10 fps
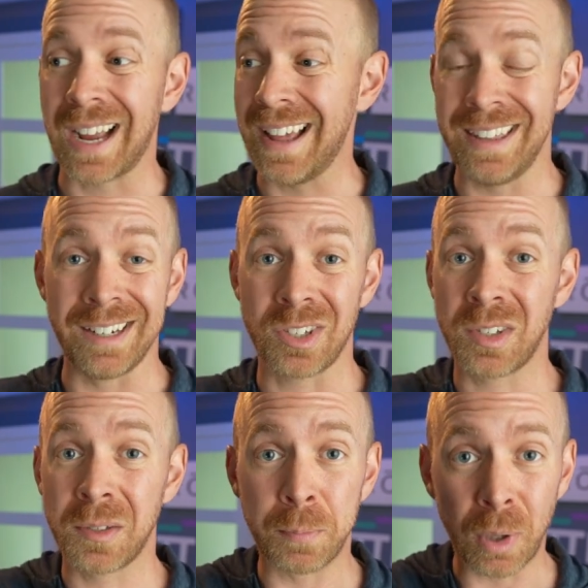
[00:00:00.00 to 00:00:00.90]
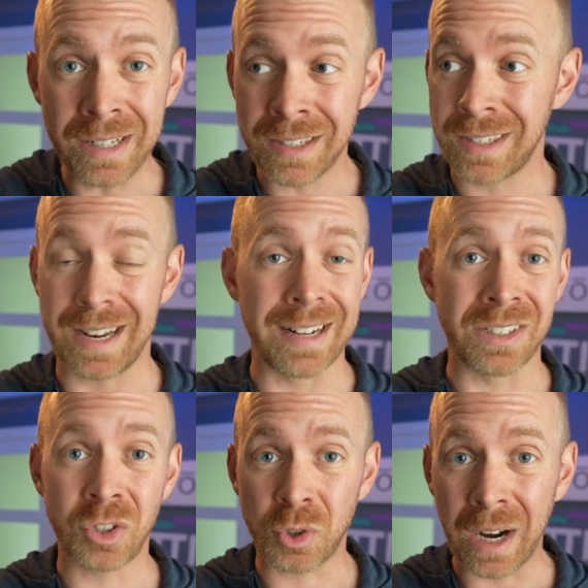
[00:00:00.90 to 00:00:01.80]
I think sprints
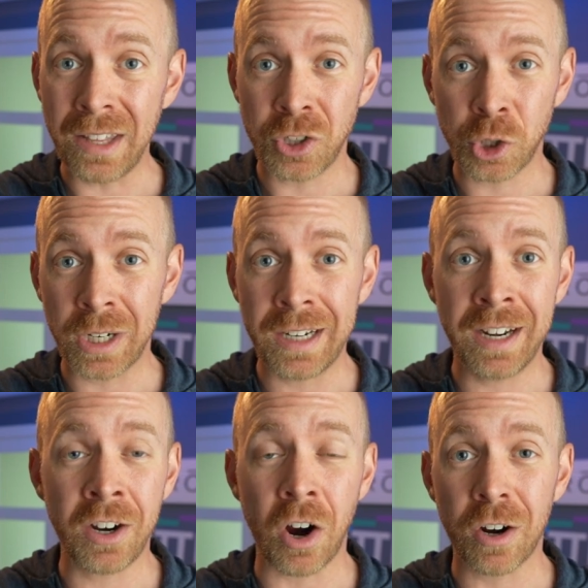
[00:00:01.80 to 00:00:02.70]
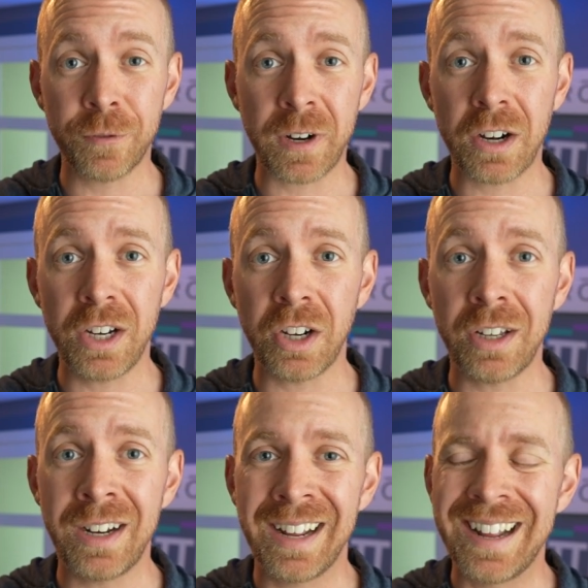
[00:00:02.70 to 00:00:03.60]
and strength training are very
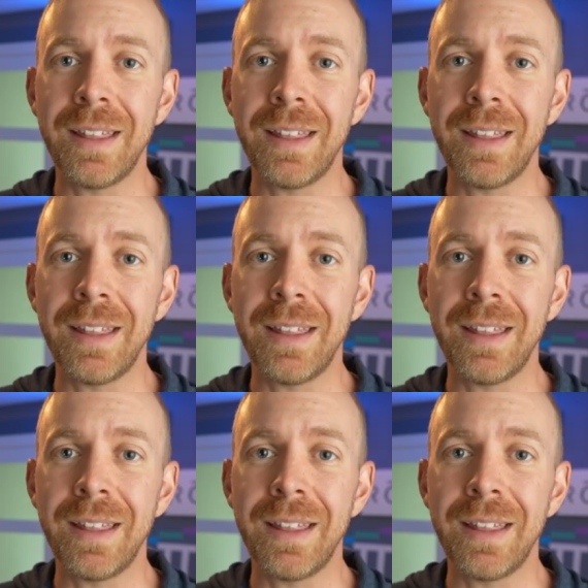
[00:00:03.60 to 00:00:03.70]
good.